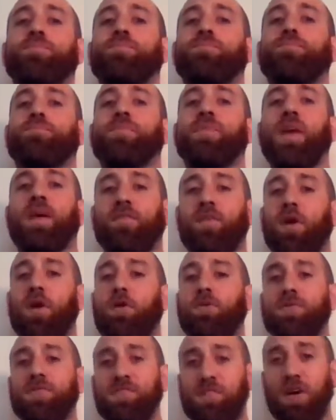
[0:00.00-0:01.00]
Kevin
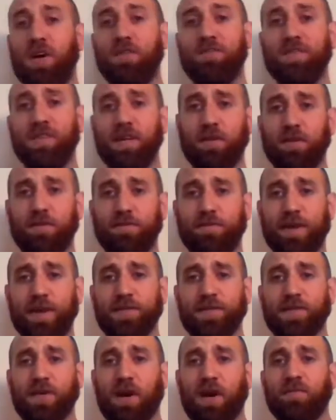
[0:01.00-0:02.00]
Owens and Dolph Ziggler
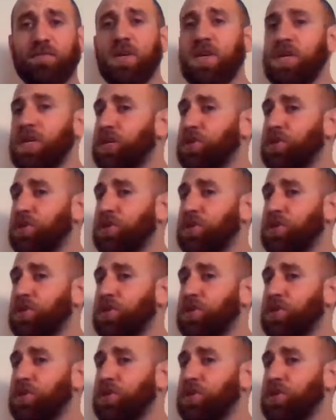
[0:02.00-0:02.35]
faced off.